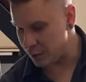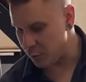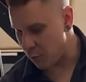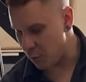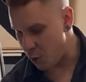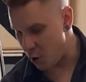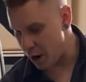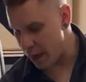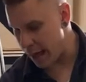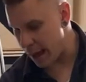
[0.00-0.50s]

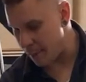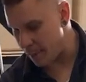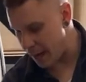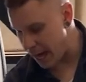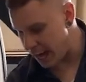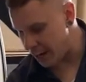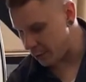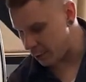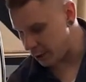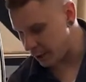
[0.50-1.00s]
for that
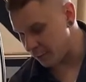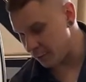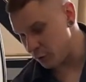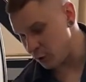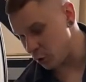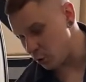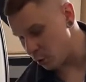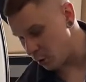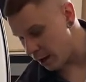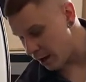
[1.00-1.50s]
battery if
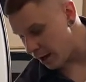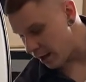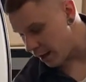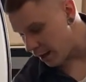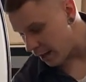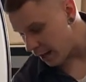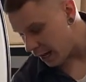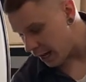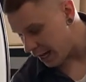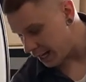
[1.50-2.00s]
you
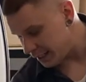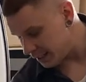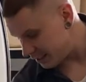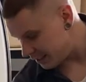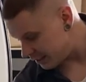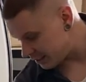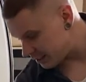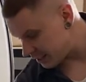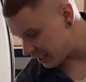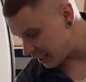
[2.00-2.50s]
uh,
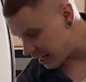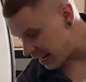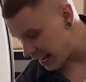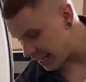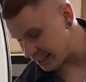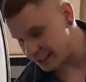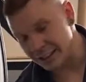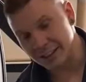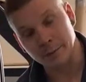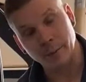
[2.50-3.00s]

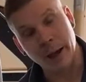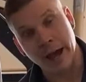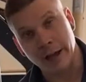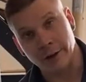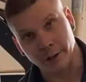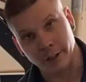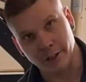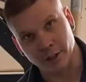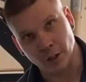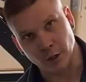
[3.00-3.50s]
disconnect these
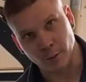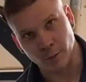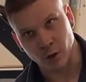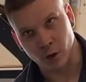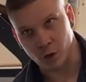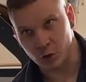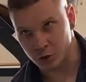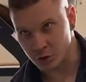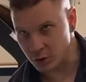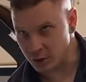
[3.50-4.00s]
battery
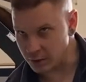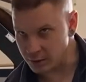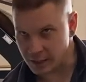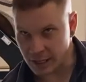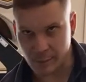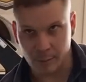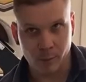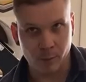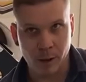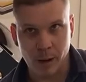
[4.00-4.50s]
terminals. You can
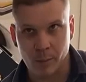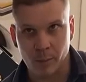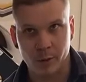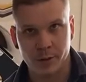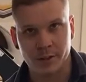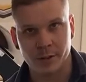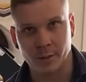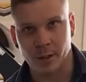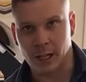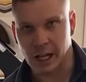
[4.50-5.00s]
tape them up with
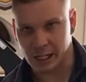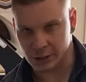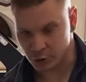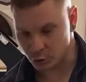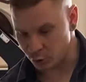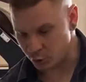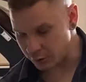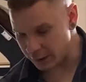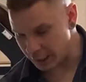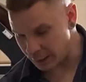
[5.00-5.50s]
some
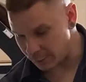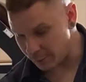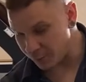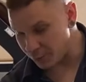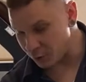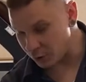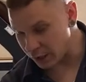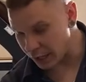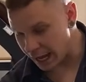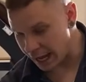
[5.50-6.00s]
electrical tape if
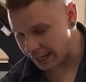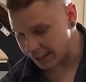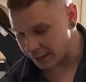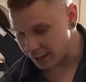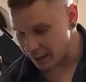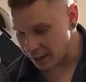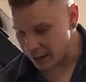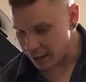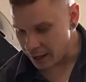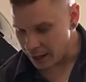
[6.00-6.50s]
you'd like,
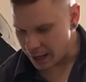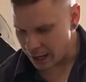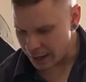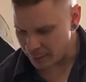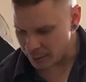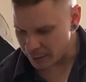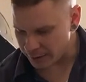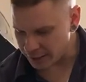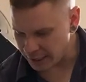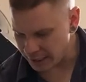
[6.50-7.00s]
uh,
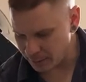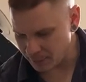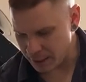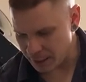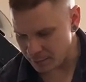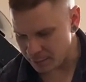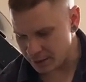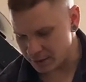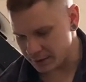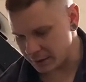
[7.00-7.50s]
but keep
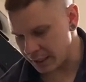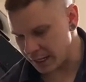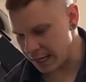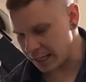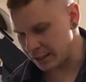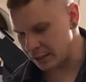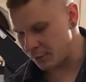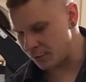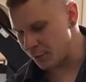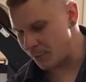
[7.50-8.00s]
them
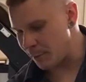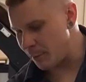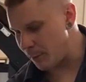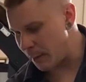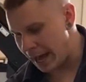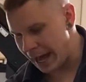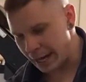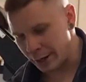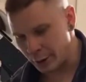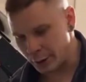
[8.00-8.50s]
disconnected from the
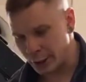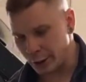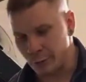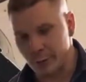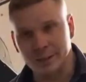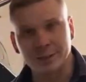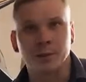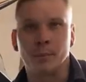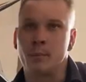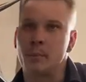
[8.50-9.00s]
battery.
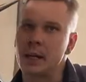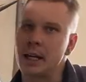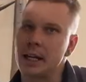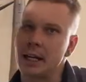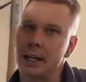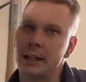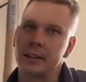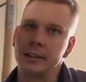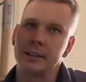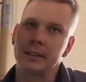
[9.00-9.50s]
Reason
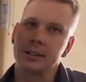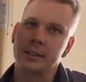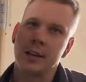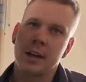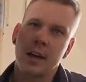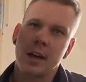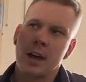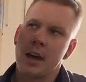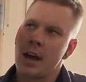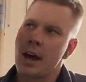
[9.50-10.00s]
being is
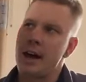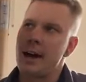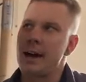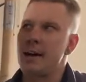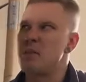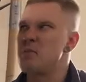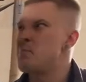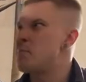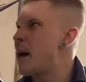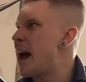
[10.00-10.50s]
uh,
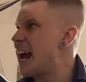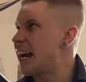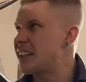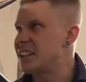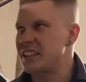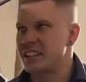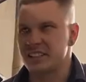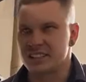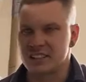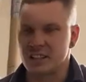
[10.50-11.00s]

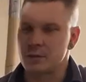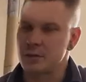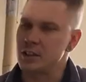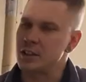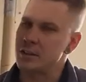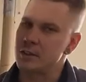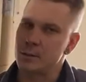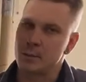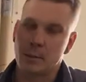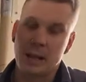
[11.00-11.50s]
backlights of
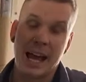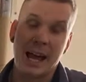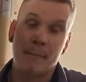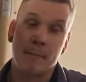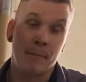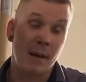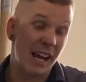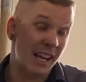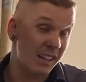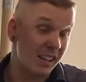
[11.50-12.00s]
dis
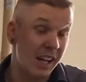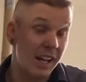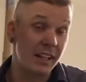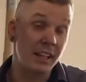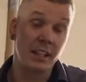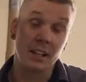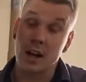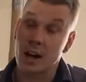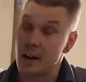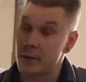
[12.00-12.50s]

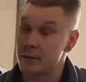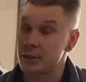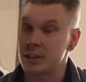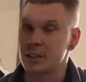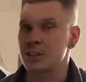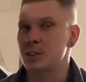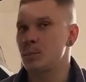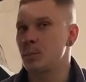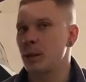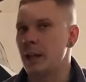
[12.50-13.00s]
backlighting of
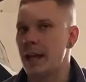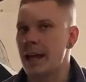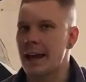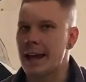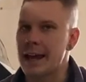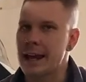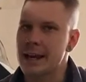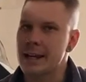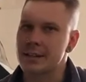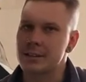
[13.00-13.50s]

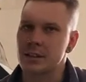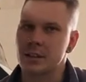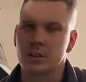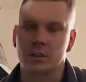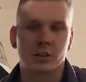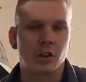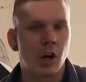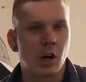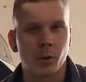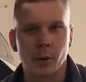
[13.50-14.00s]
displays, and
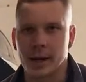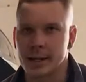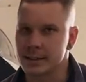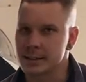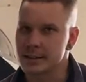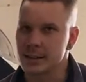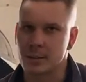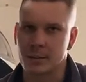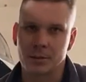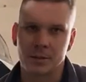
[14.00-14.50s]
there's always
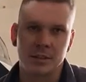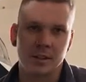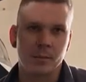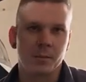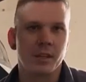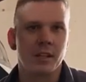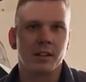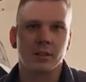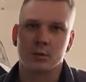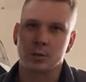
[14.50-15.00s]
some, some
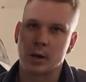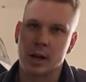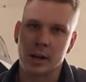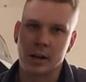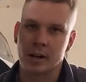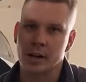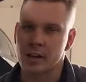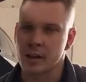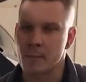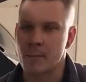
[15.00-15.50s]
things running in the